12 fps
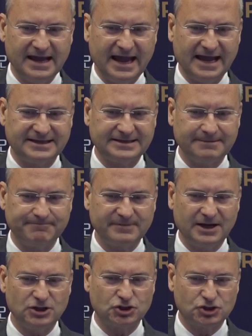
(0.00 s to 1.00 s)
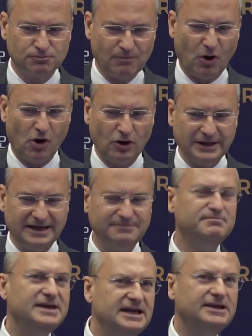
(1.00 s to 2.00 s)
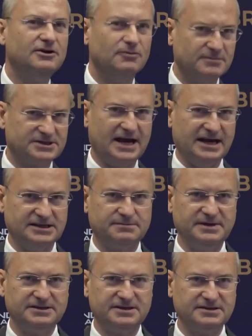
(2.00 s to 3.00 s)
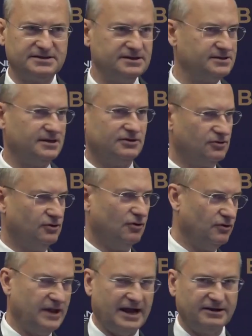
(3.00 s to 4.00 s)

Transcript: at small and medium-sized businesses, and you know 95%,